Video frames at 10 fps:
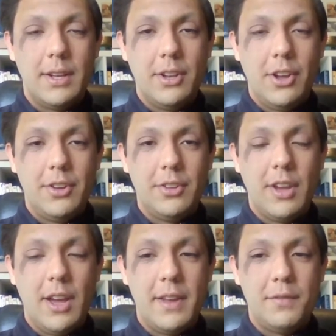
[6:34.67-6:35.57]
And notice
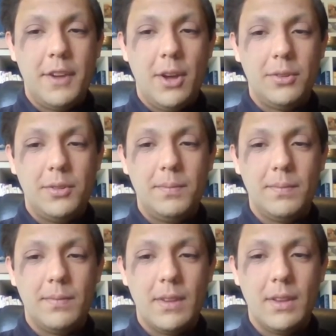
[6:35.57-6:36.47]
how that felt.
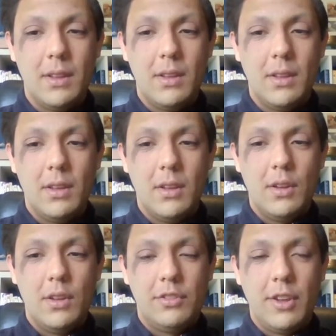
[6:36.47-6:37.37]

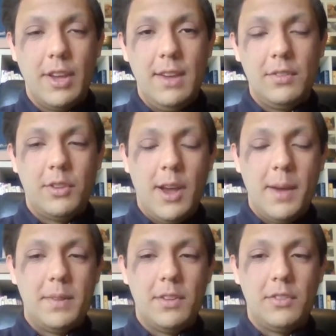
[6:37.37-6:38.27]
So even
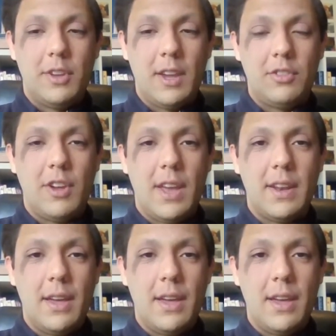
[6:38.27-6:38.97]
type in the text chat